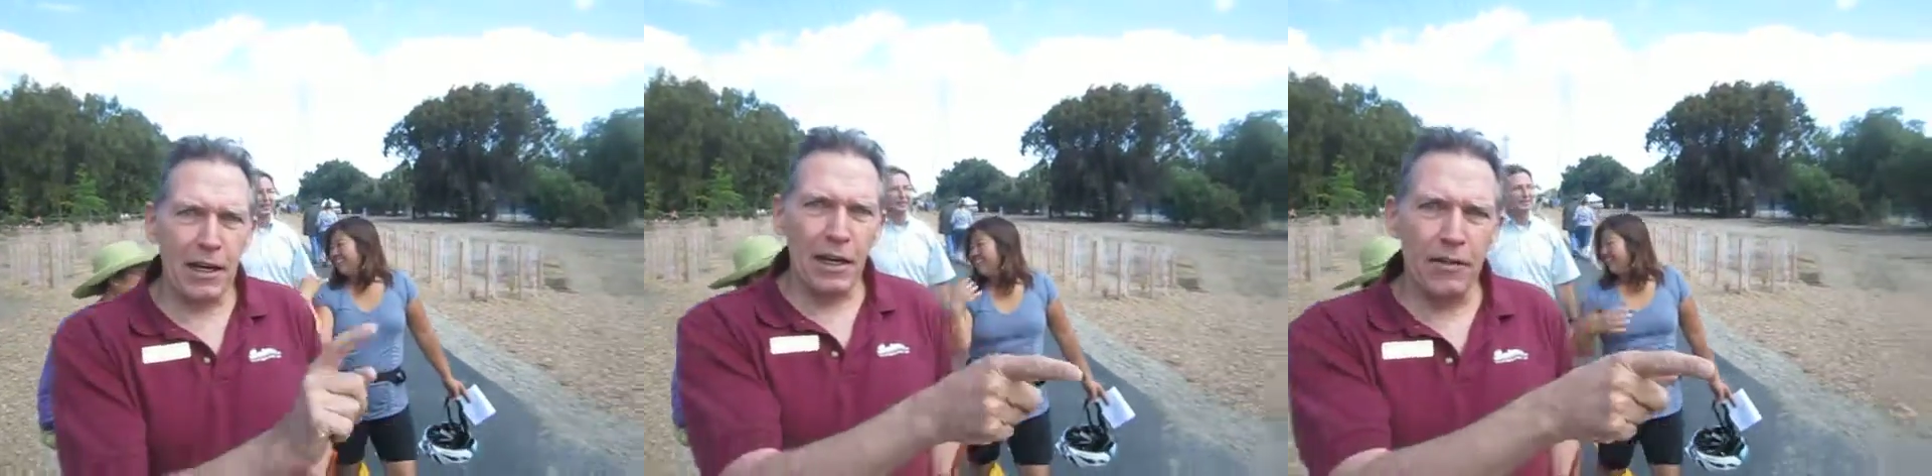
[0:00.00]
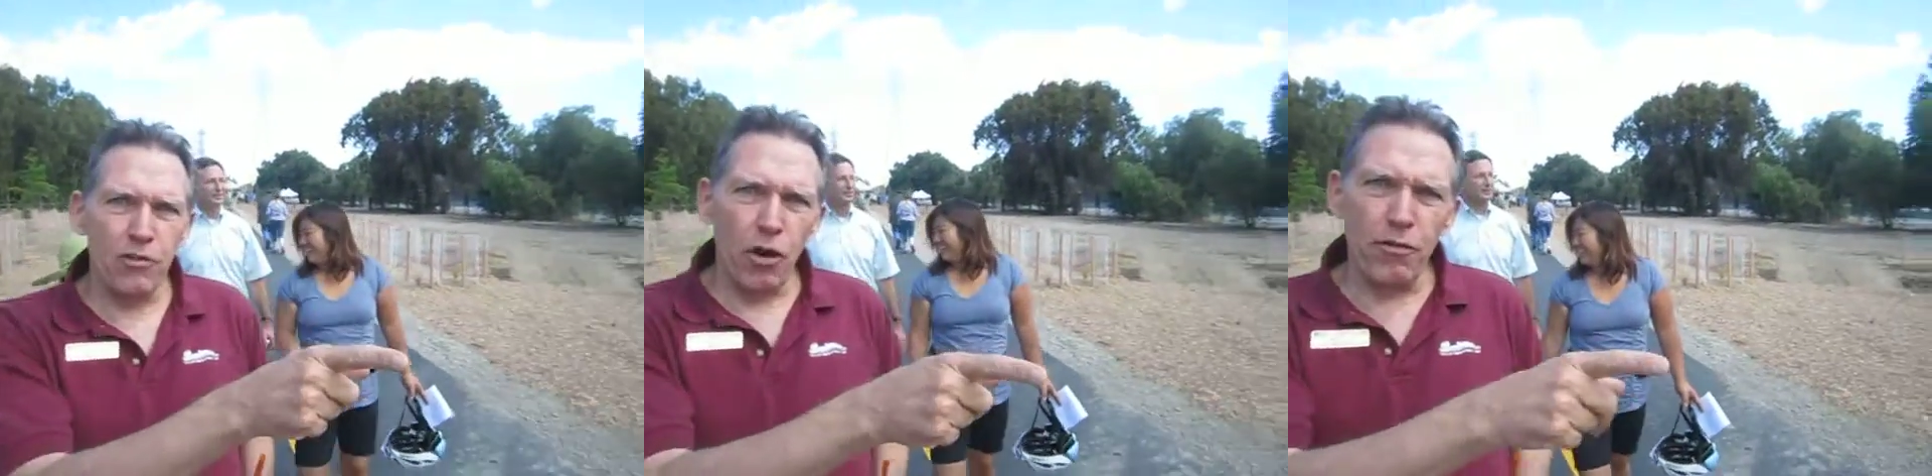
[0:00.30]

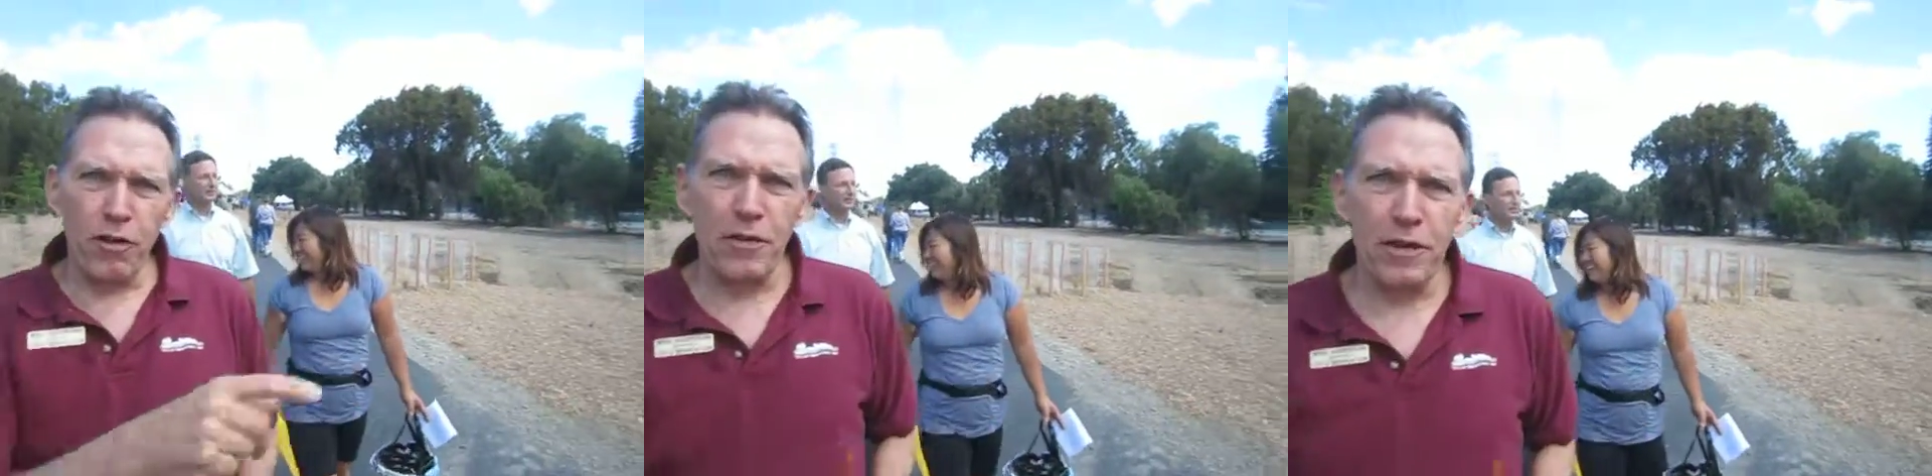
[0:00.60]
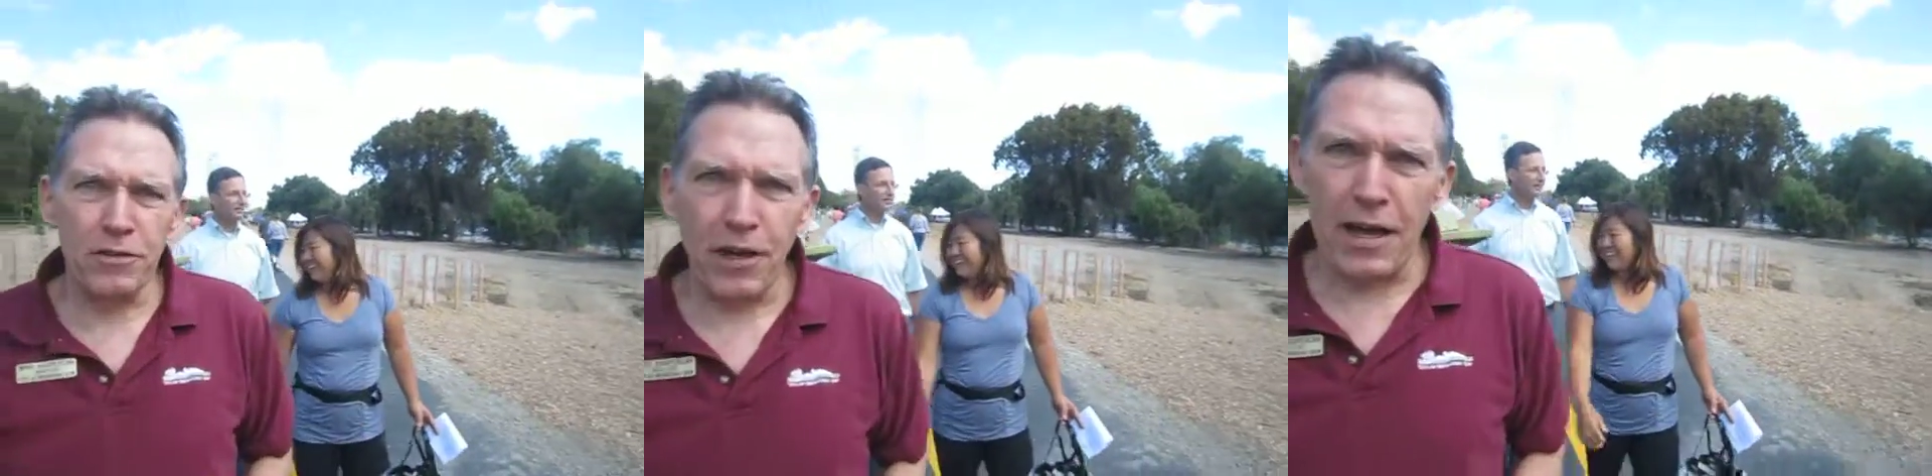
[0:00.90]
lives over on
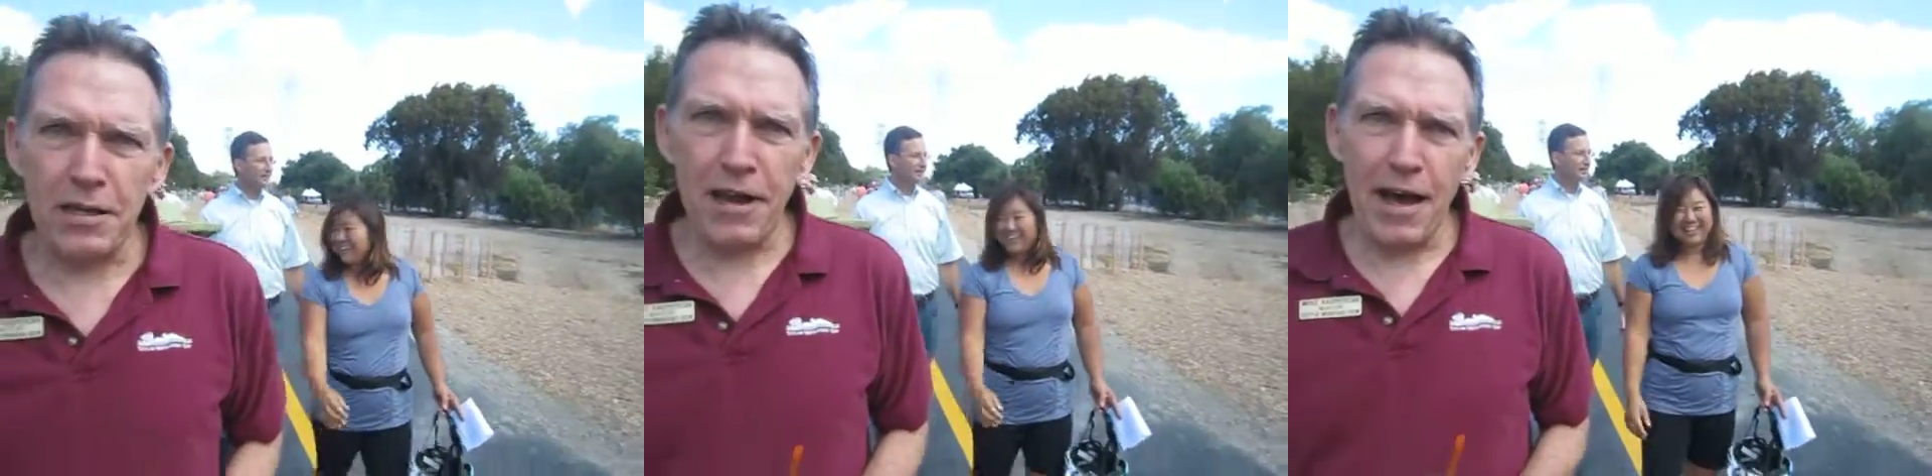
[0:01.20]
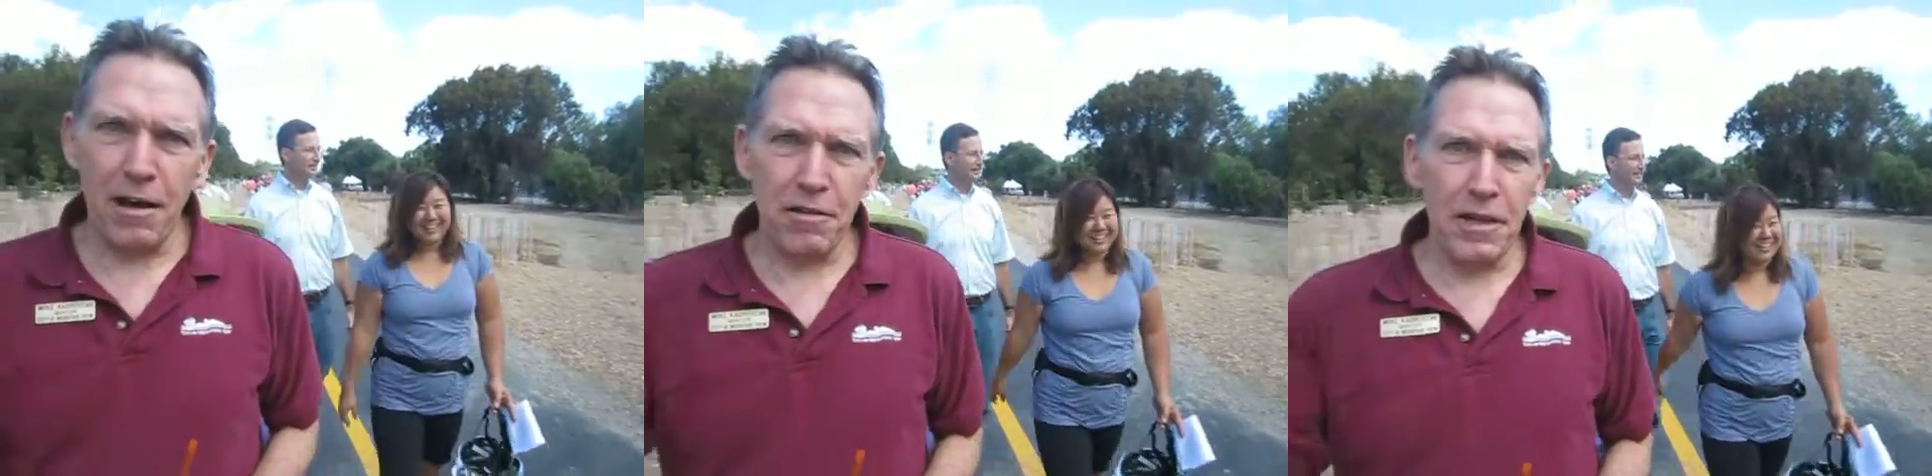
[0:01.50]
this side of town.